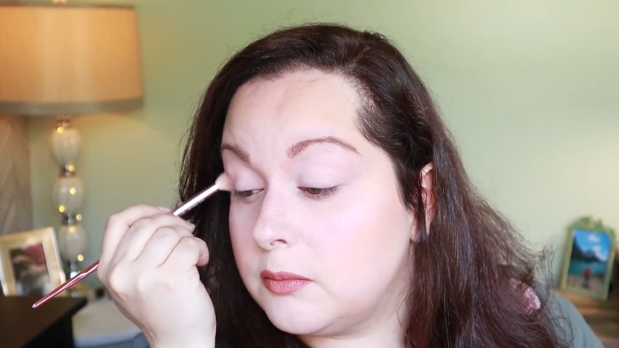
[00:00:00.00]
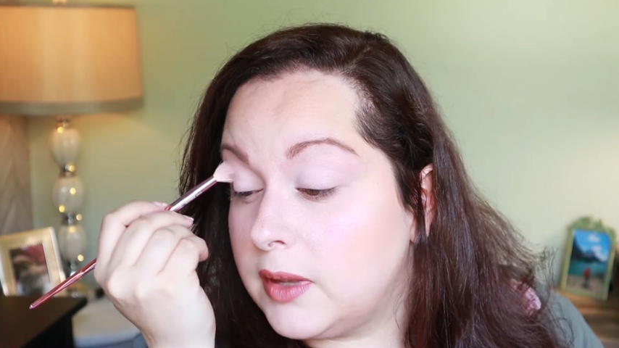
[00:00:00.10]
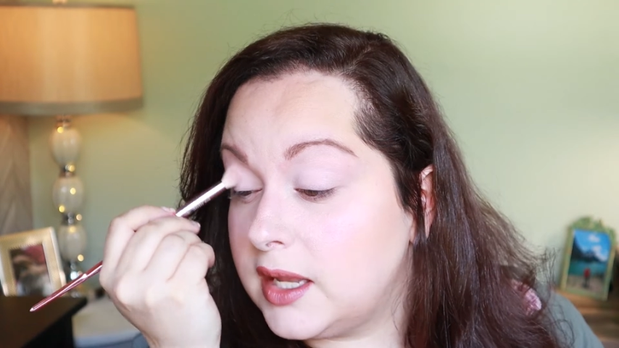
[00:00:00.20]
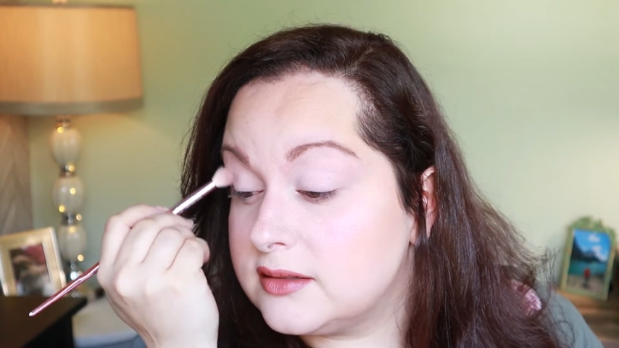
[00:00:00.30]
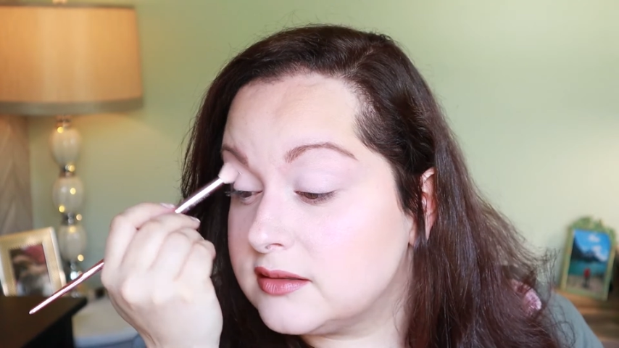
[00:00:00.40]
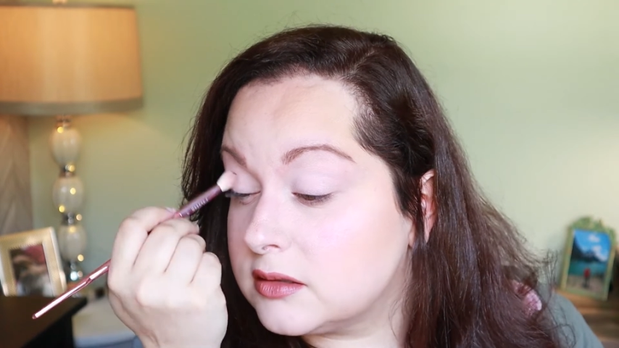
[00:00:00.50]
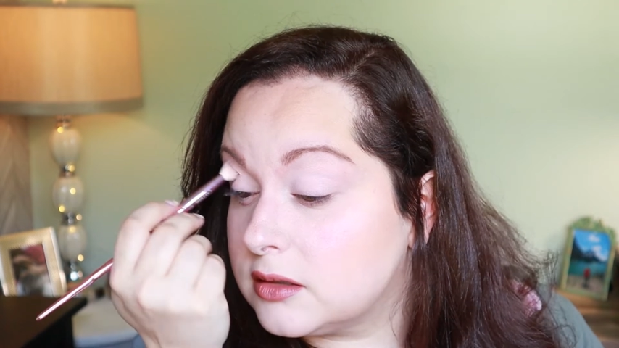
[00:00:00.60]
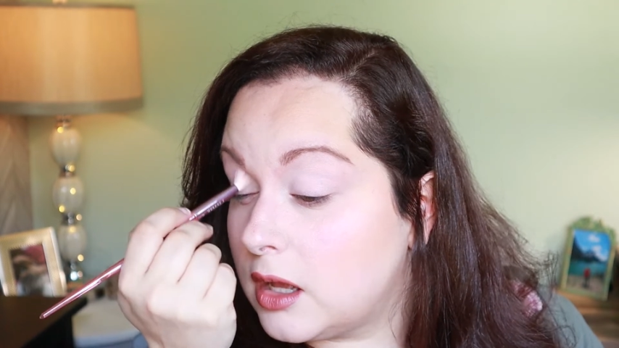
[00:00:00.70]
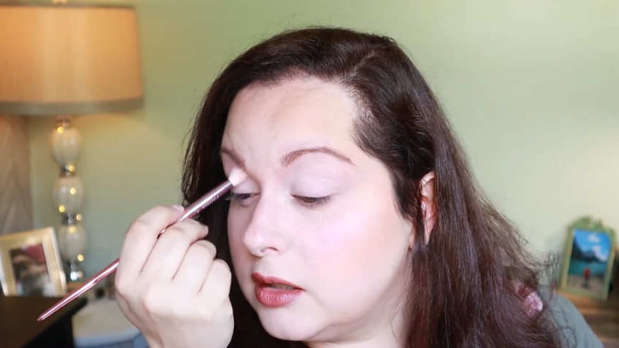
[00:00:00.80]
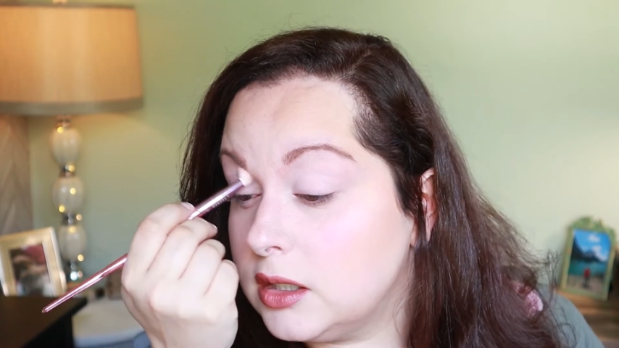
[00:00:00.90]
base
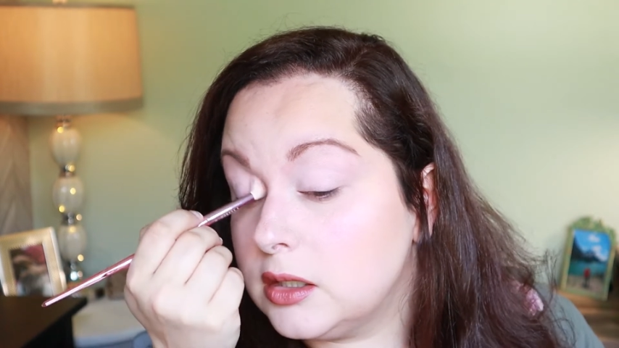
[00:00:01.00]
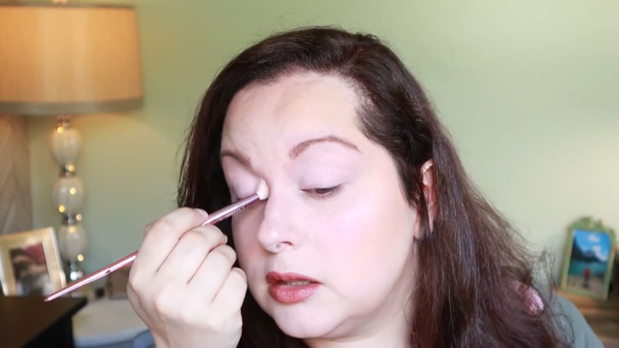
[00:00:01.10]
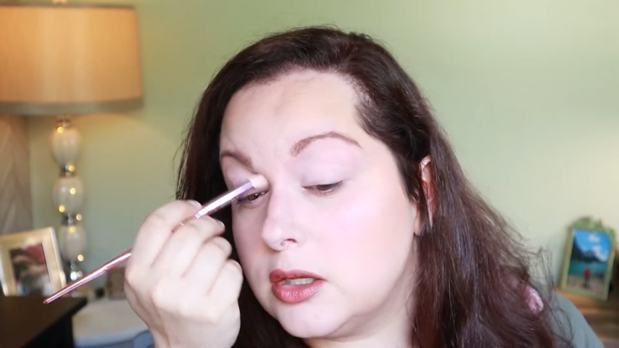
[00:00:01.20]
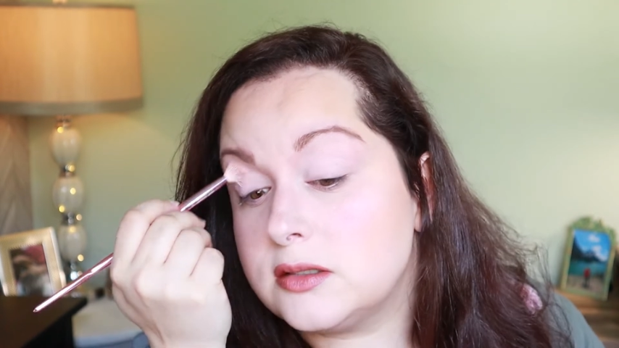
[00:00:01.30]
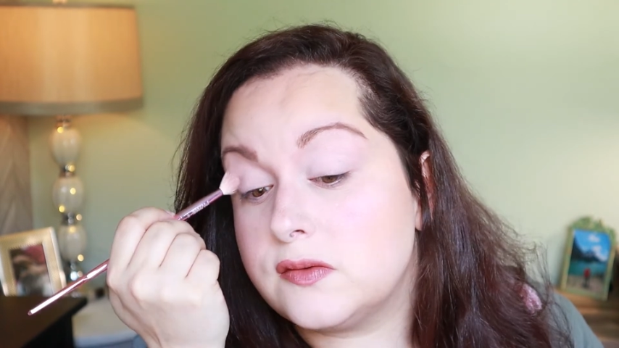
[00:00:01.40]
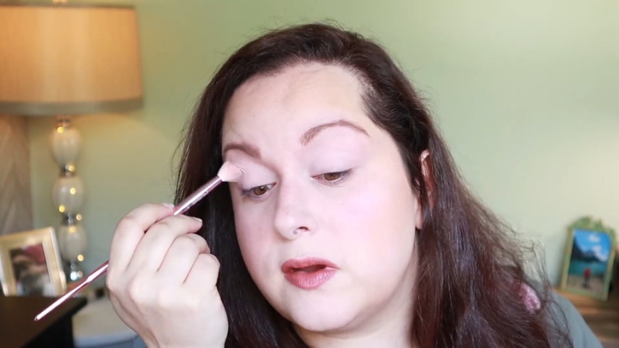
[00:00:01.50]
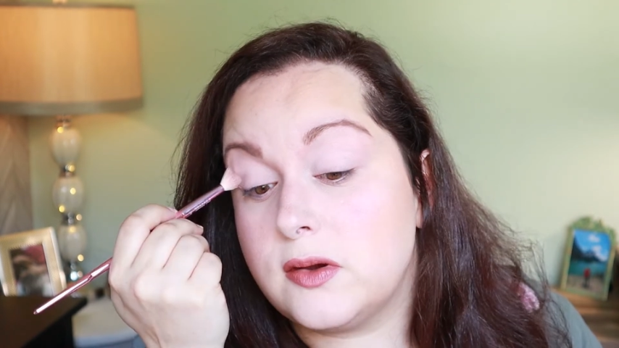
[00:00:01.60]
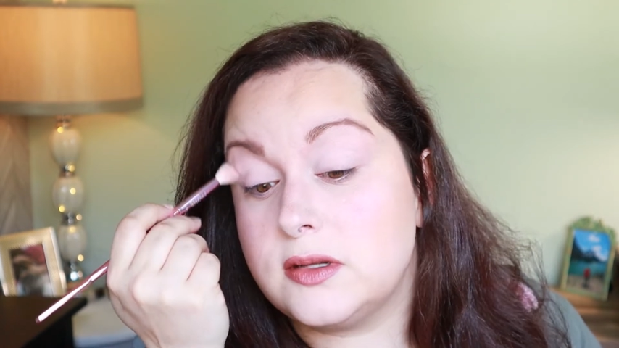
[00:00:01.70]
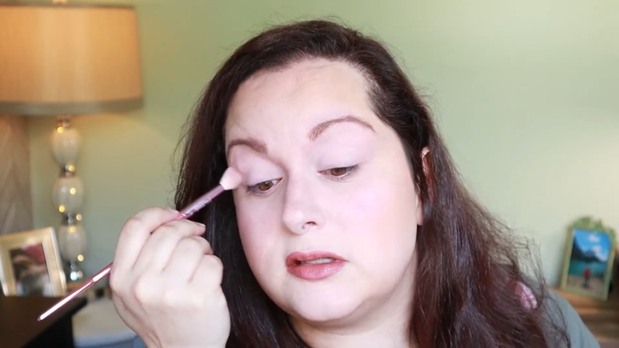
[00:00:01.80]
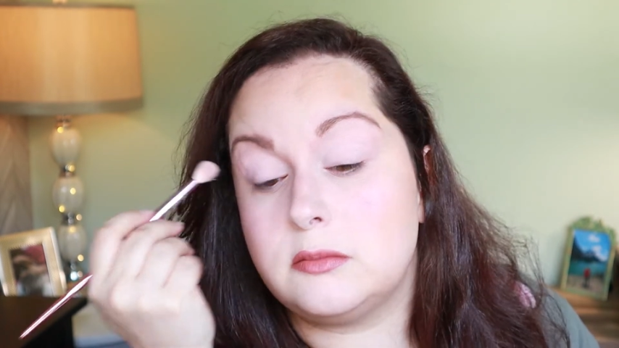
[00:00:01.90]
color. Looks
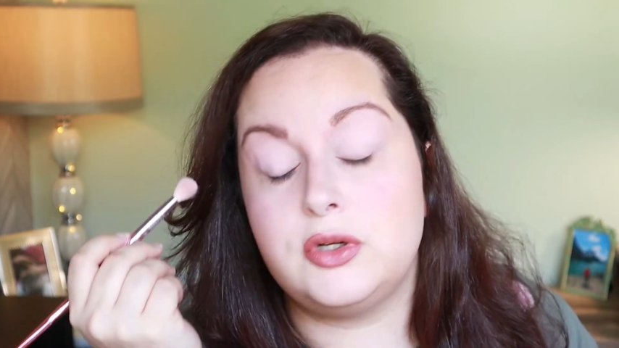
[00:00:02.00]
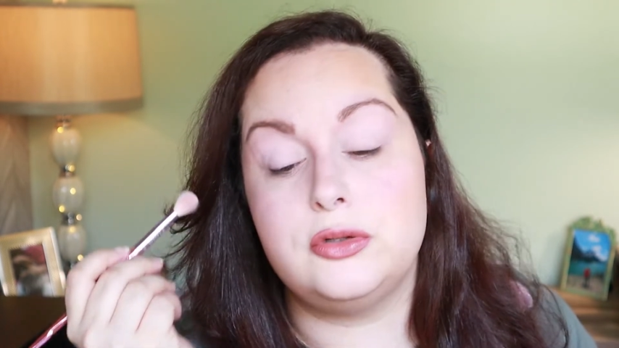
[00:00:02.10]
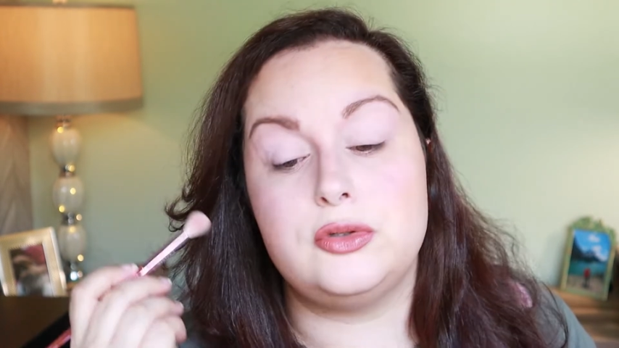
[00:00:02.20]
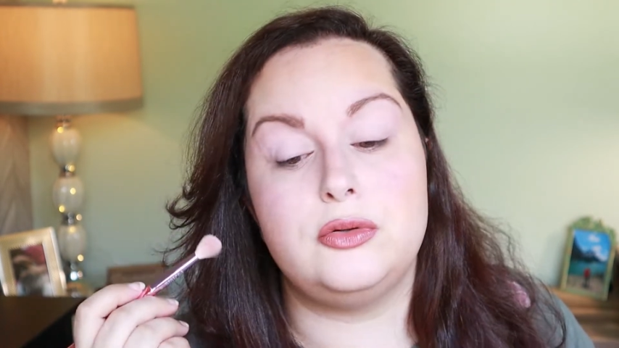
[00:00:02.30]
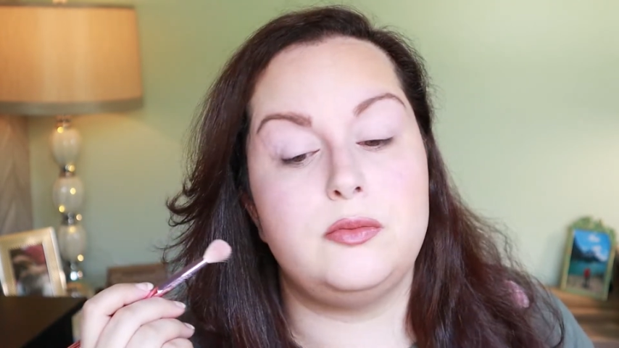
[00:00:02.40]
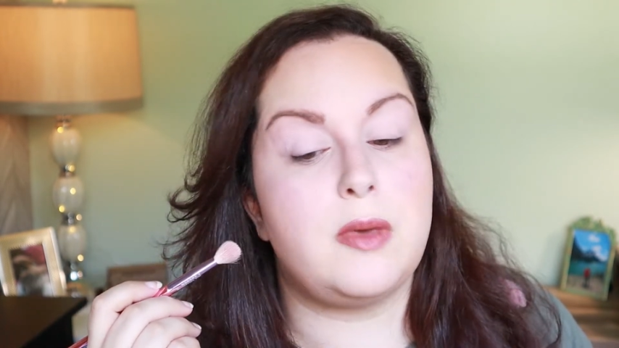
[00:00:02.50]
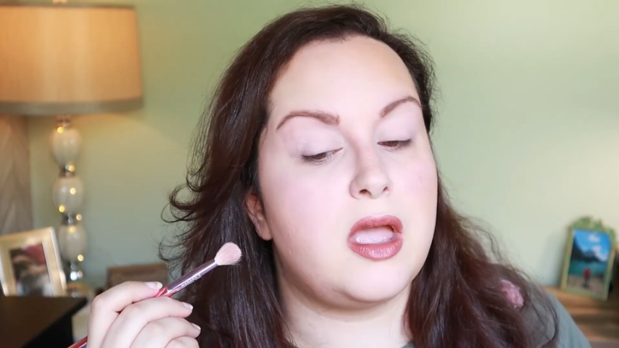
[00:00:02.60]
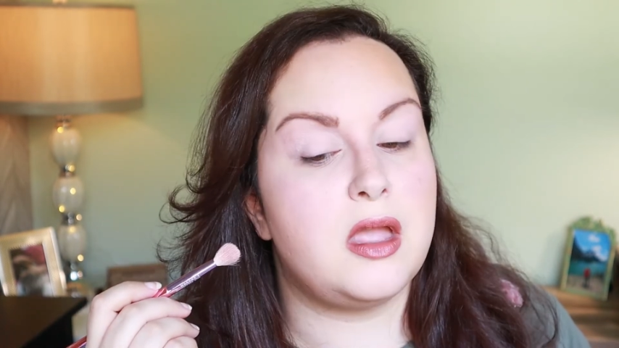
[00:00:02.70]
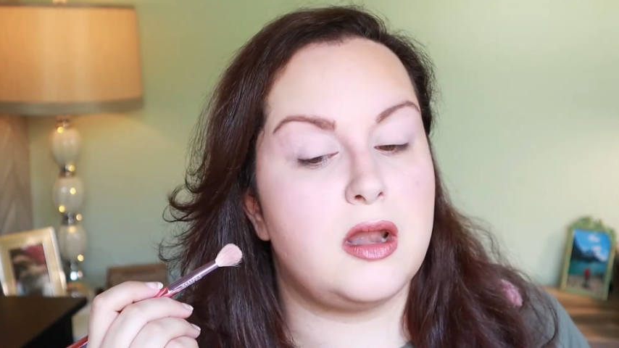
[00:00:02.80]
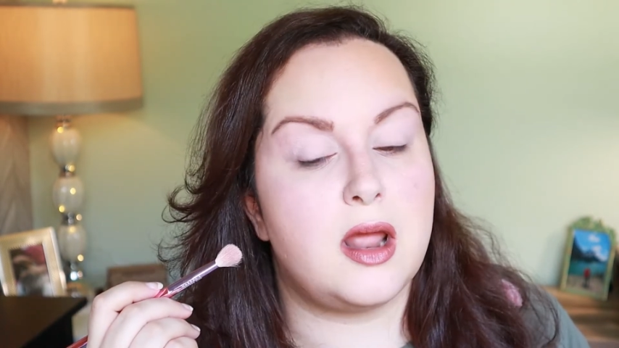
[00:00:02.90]
very similar to my